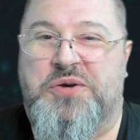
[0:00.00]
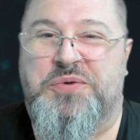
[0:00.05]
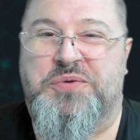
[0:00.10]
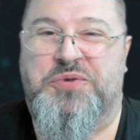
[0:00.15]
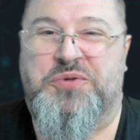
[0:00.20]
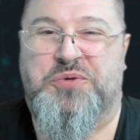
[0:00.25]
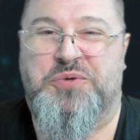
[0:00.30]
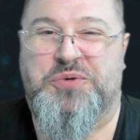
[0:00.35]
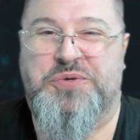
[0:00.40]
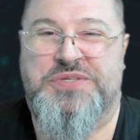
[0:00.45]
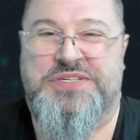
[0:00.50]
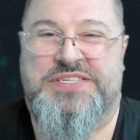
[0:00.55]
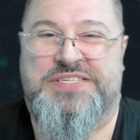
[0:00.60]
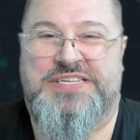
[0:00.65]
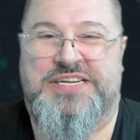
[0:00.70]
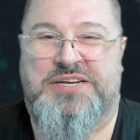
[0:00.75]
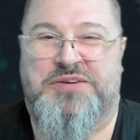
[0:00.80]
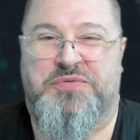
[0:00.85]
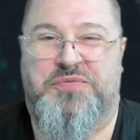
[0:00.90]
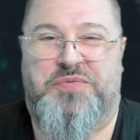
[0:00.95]
to
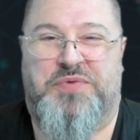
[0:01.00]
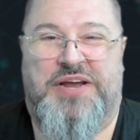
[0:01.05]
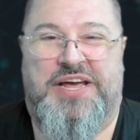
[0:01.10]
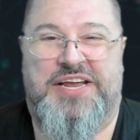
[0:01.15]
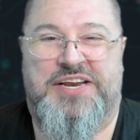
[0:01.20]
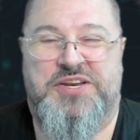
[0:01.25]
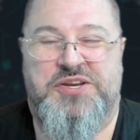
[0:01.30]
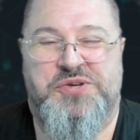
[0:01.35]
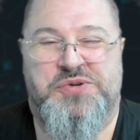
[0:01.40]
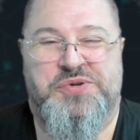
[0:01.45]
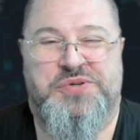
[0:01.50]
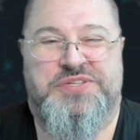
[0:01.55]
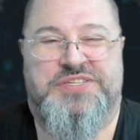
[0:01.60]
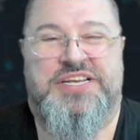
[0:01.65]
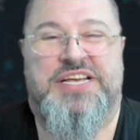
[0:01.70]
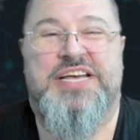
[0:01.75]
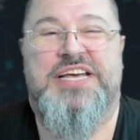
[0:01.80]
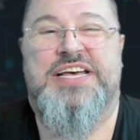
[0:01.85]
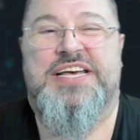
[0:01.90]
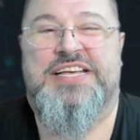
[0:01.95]
SimFly News.
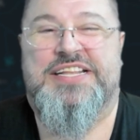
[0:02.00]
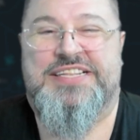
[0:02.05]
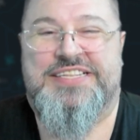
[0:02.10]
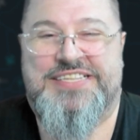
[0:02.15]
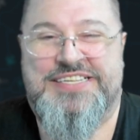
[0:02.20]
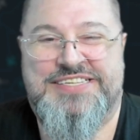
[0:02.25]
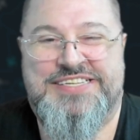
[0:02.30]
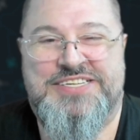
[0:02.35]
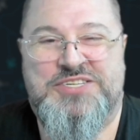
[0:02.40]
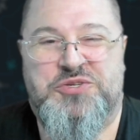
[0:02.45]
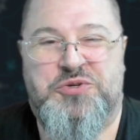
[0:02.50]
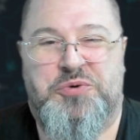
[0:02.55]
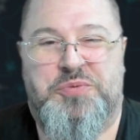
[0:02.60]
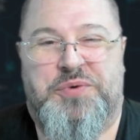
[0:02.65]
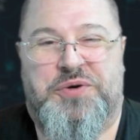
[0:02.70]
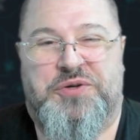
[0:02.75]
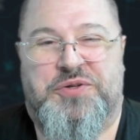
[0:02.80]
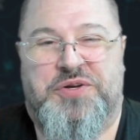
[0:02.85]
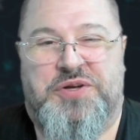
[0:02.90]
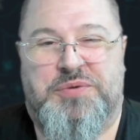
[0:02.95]
This is
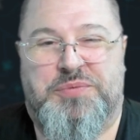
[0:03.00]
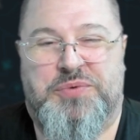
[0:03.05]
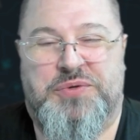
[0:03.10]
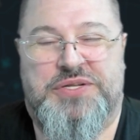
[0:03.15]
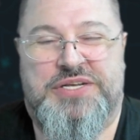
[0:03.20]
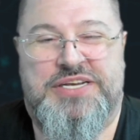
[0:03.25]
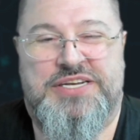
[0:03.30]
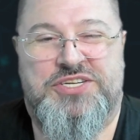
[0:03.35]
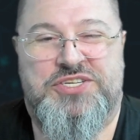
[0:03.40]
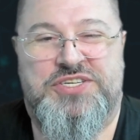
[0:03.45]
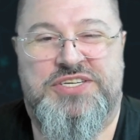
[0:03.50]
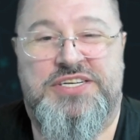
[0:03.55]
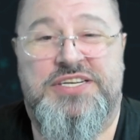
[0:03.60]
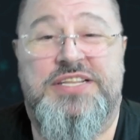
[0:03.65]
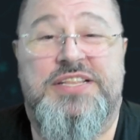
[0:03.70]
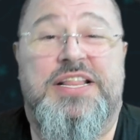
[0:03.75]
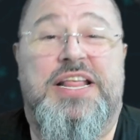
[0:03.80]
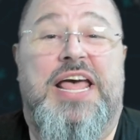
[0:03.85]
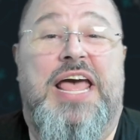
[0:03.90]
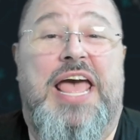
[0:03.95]
Roberto.
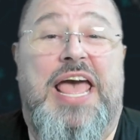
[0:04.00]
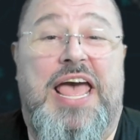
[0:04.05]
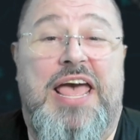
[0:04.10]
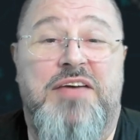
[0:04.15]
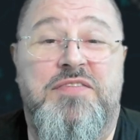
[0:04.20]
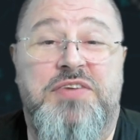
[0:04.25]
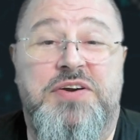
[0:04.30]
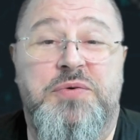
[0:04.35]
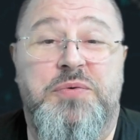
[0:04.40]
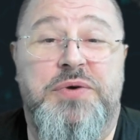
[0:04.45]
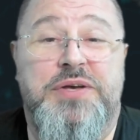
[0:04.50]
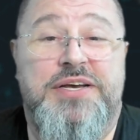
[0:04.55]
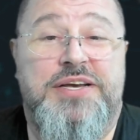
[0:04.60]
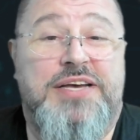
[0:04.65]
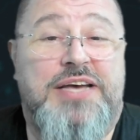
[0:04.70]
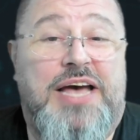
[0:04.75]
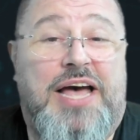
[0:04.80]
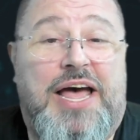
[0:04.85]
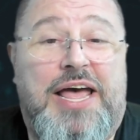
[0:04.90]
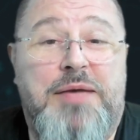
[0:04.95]
Every
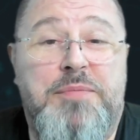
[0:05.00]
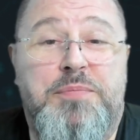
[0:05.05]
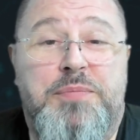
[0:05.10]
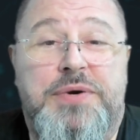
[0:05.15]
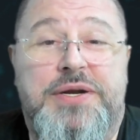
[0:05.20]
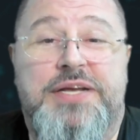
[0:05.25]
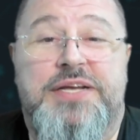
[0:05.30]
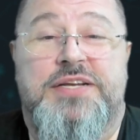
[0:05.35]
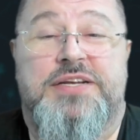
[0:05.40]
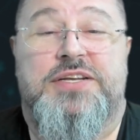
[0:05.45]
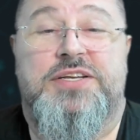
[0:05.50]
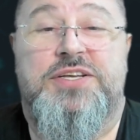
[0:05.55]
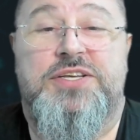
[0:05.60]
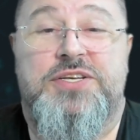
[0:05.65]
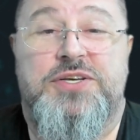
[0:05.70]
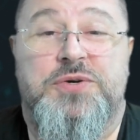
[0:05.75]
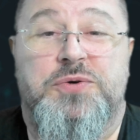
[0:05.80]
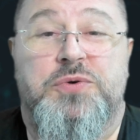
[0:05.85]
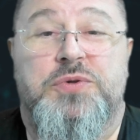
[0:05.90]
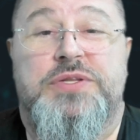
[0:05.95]
week I bring
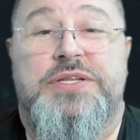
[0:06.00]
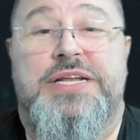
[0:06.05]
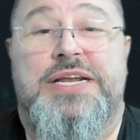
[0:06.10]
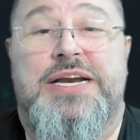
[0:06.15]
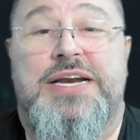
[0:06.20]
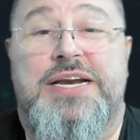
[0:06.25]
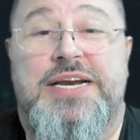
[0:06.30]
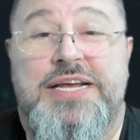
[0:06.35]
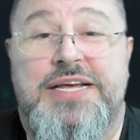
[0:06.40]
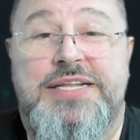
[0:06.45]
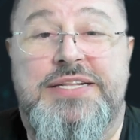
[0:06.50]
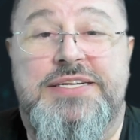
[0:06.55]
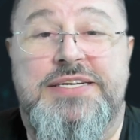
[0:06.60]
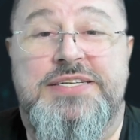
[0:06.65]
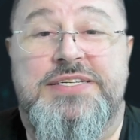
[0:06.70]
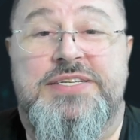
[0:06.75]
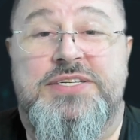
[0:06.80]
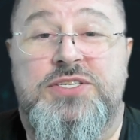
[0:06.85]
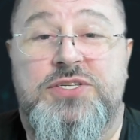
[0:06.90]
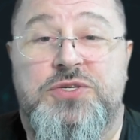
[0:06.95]
you the
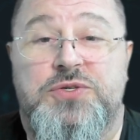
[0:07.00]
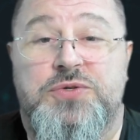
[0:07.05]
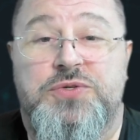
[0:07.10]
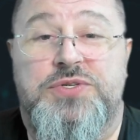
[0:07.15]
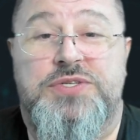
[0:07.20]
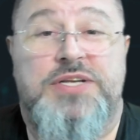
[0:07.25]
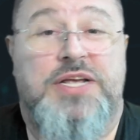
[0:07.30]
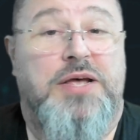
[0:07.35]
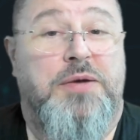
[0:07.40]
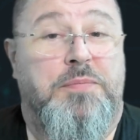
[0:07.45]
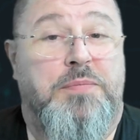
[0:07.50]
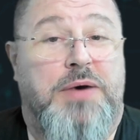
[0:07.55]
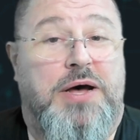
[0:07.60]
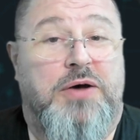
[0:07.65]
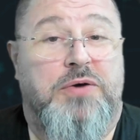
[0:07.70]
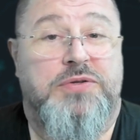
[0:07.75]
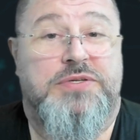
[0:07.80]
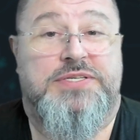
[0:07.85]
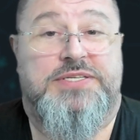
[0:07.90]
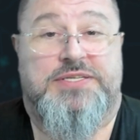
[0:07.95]
latest news
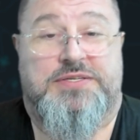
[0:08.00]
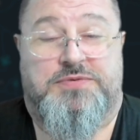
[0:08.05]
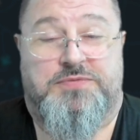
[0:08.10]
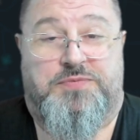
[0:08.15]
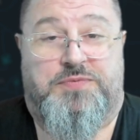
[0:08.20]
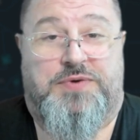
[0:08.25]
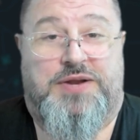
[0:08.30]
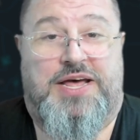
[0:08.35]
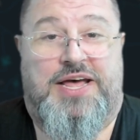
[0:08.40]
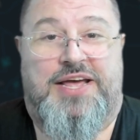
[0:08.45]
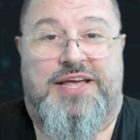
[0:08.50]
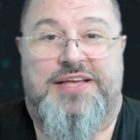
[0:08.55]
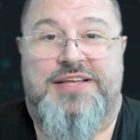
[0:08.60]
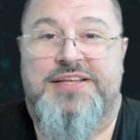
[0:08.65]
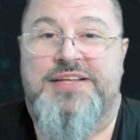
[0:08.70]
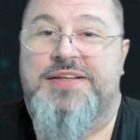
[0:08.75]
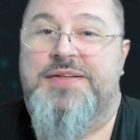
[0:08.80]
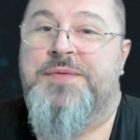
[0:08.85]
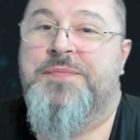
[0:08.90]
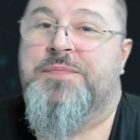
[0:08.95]
about SimFly.
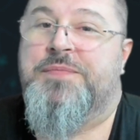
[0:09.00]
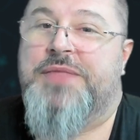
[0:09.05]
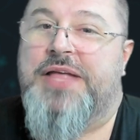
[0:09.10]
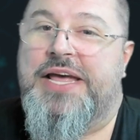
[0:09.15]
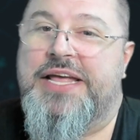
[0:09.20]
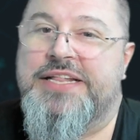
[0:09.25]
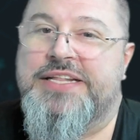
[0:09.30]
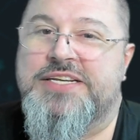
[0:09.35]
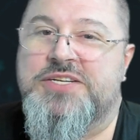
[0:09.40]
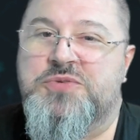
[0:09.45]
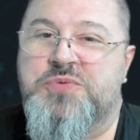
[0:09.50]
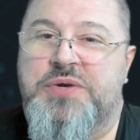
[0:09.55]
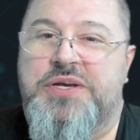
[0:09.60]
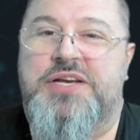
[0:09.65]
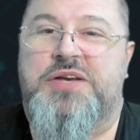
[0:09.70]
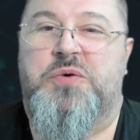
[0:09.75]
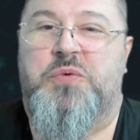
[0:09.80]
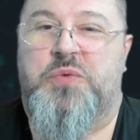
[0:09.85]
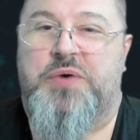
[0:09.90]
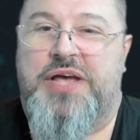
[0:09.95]
And this week
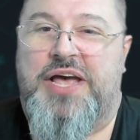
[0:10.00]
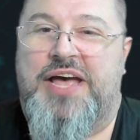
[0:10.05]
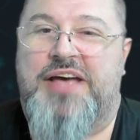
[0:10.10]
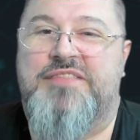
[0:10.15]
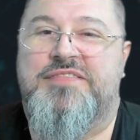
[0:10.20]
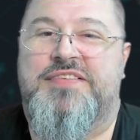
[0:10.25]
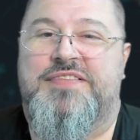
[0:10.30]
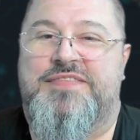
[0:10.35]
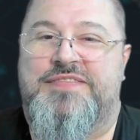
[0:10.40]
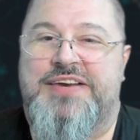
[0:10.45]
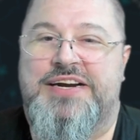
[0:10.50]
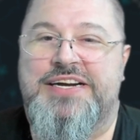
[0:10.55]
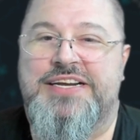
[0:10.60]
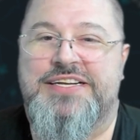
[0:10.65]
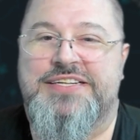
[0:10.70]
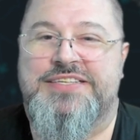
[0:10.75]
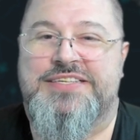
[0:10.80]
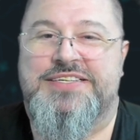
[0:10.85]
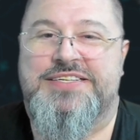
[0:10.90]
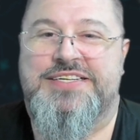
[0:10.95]
we have very
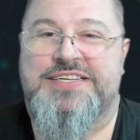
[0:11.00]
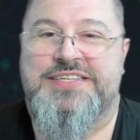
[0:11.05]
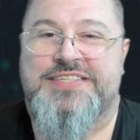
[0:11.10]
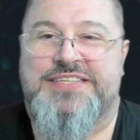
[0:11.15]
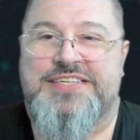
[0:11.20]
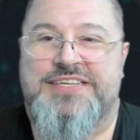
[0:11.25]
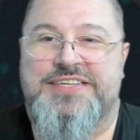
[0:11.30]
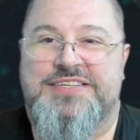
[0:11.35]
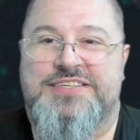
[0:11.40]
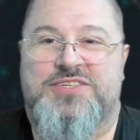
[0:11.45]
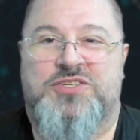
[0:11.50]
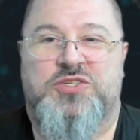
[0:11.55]
interesting things to